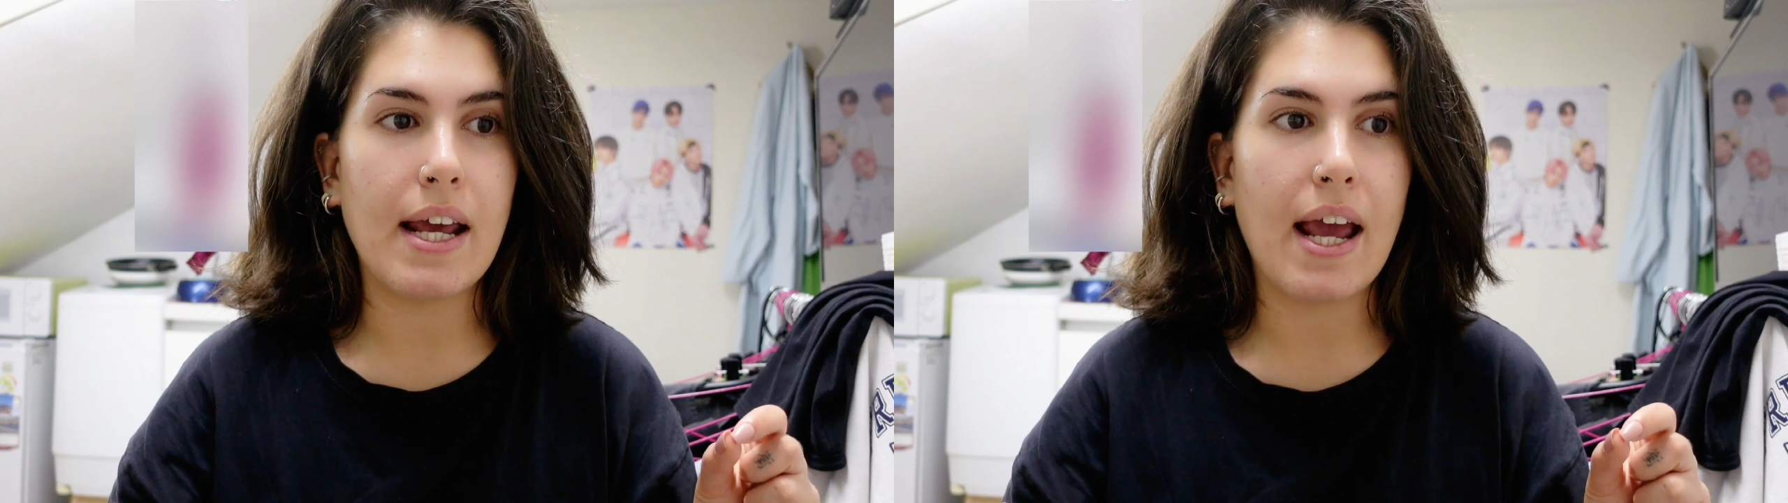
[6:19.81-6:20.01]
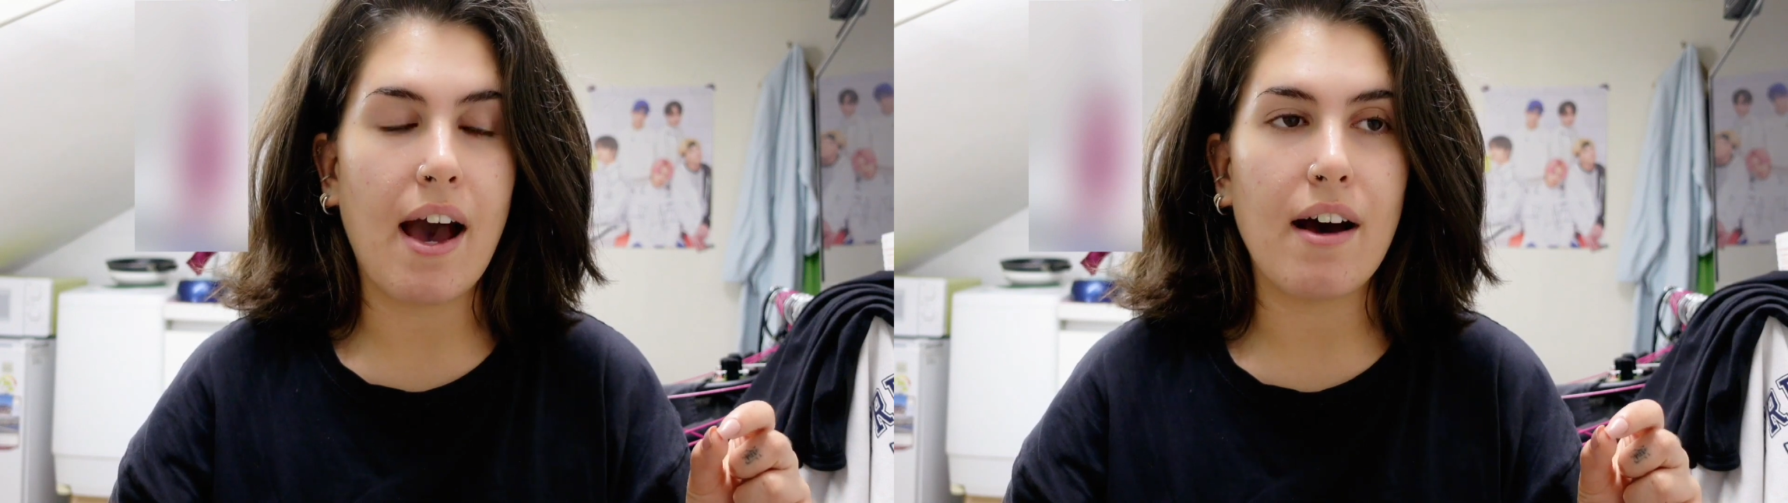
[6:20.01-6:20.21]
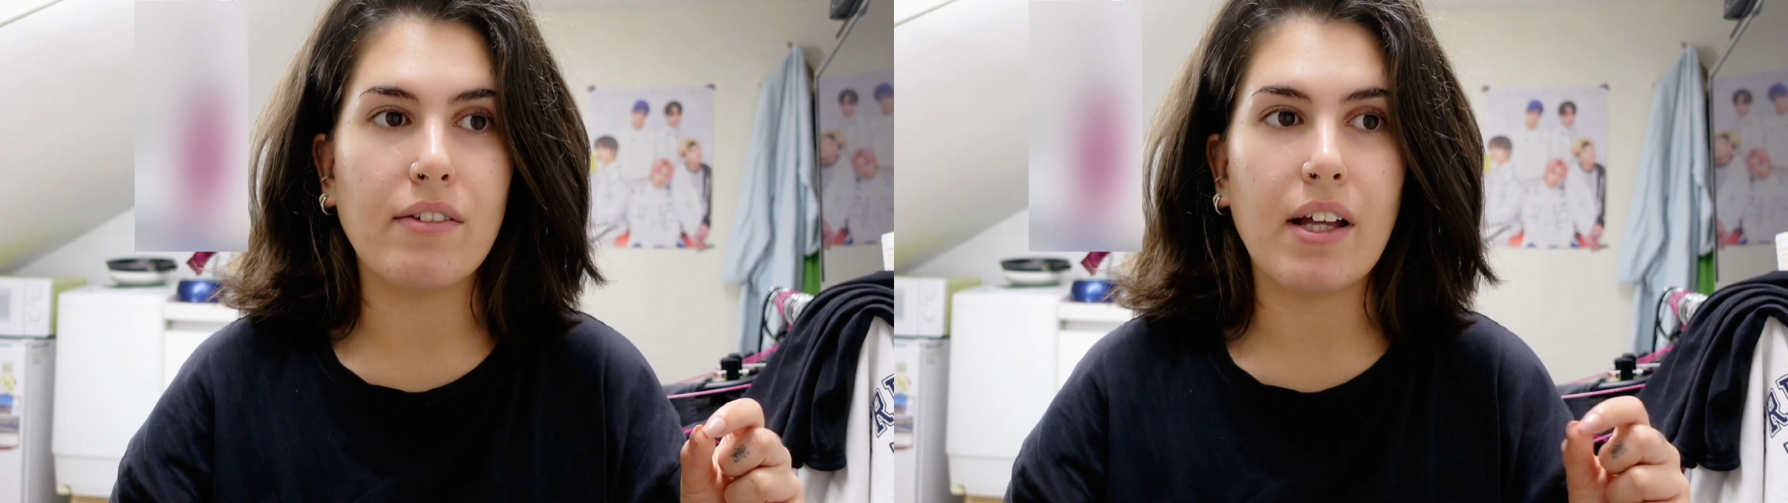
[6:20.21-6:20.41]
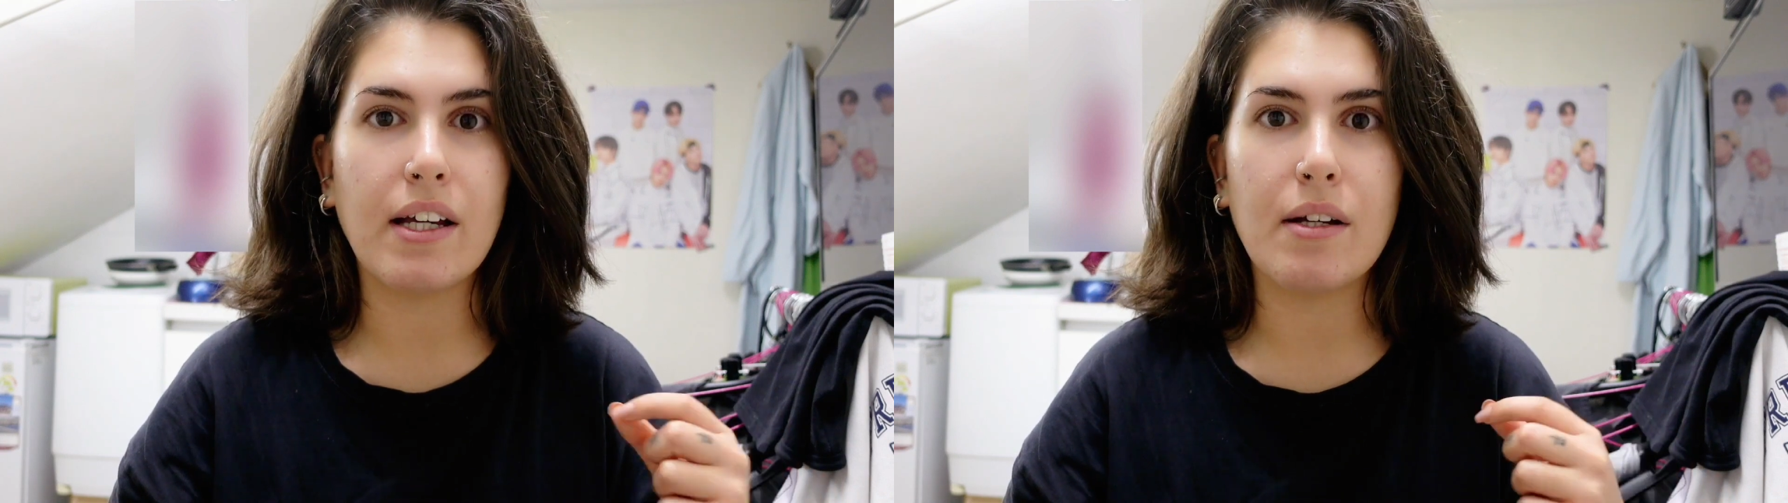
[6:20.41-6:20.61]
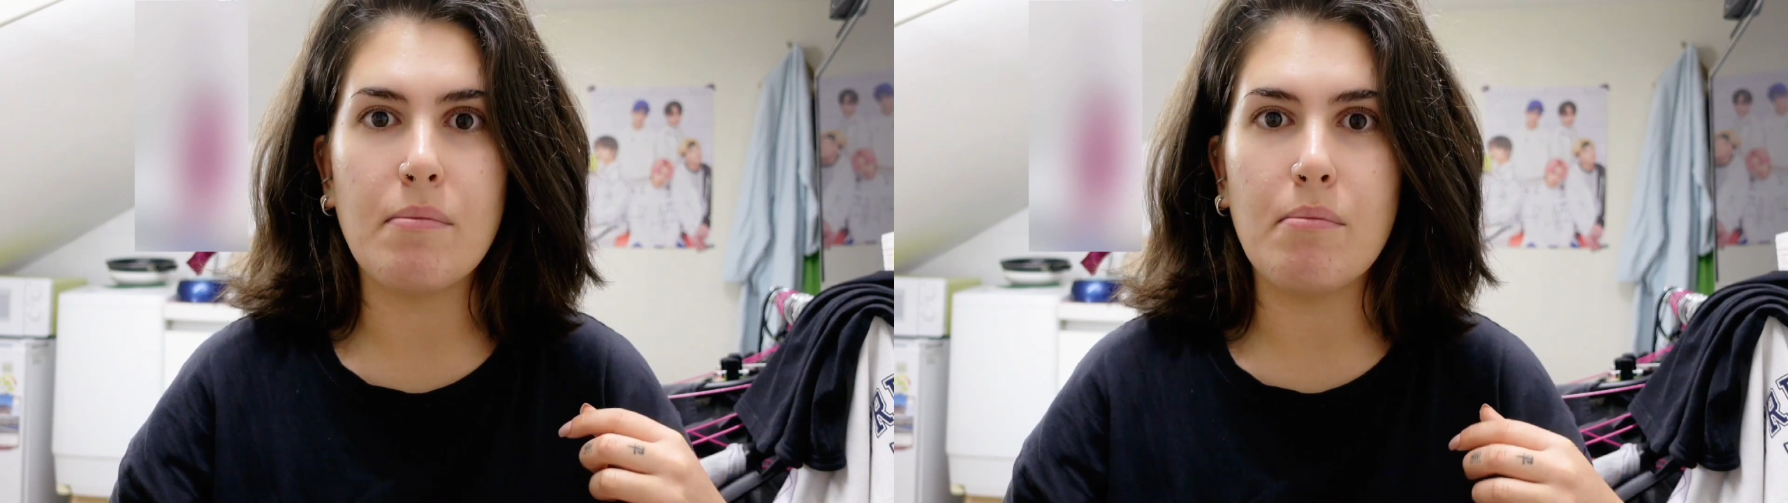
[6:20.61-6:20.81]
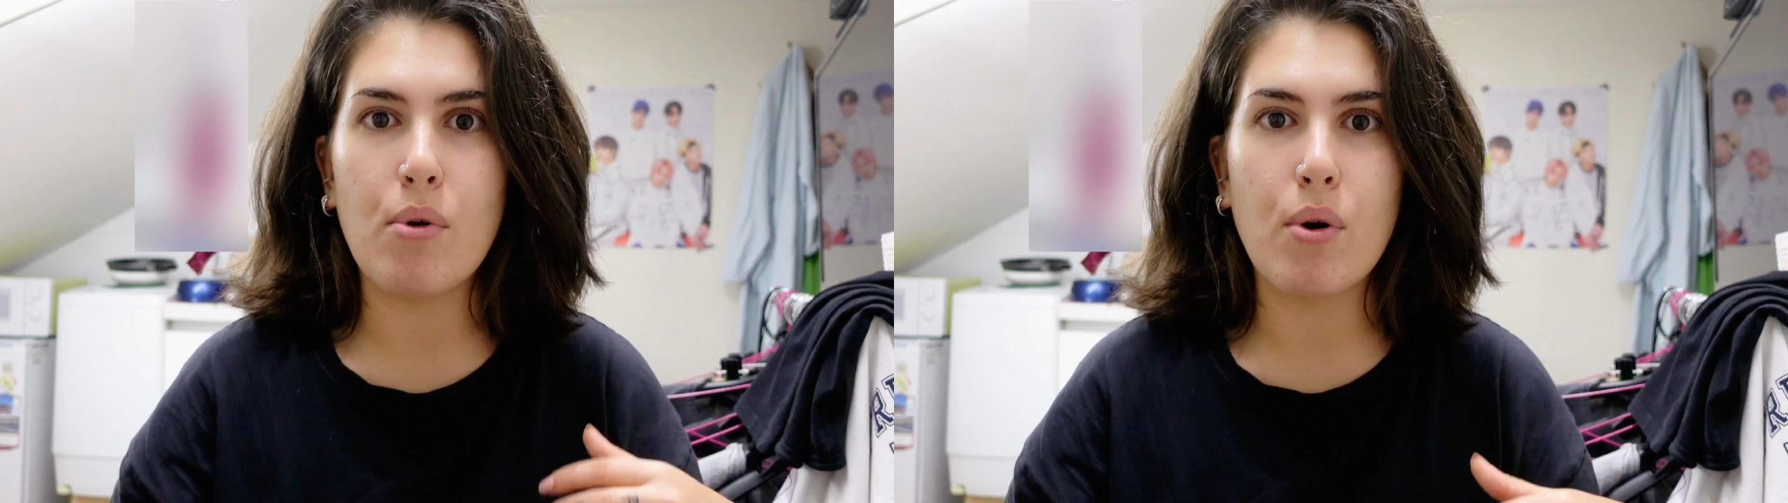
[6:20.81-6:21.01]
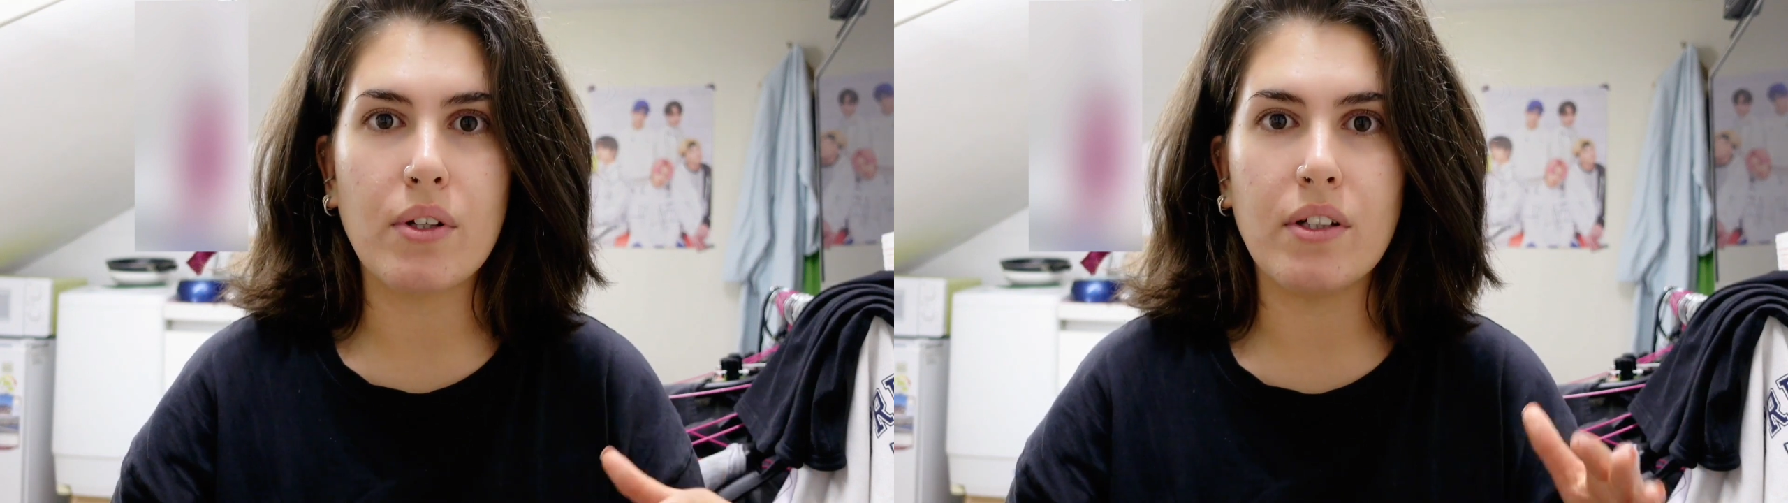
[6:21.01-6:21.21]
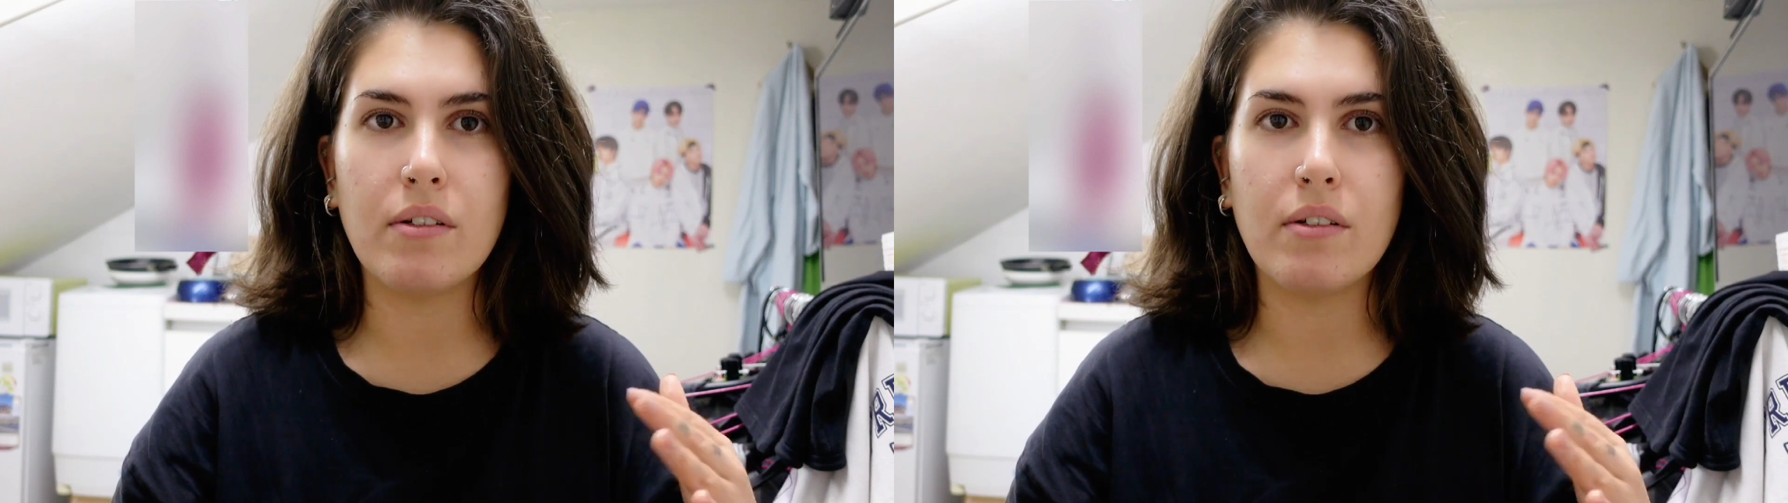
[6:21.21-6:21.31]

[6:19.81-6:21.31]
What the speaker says: have like more than,